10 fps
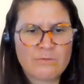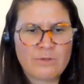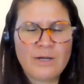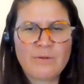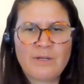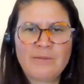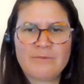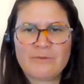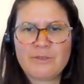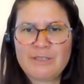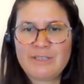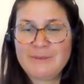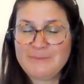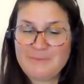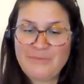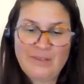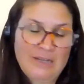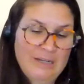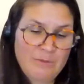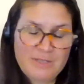wow! I'm very,
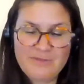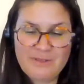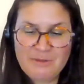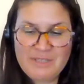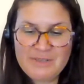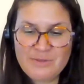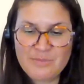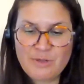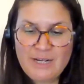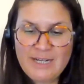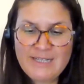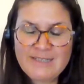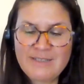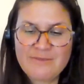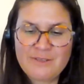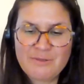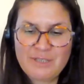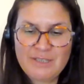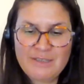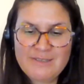I was very surprised and
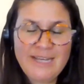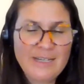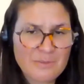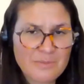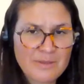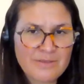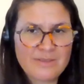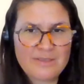very sad about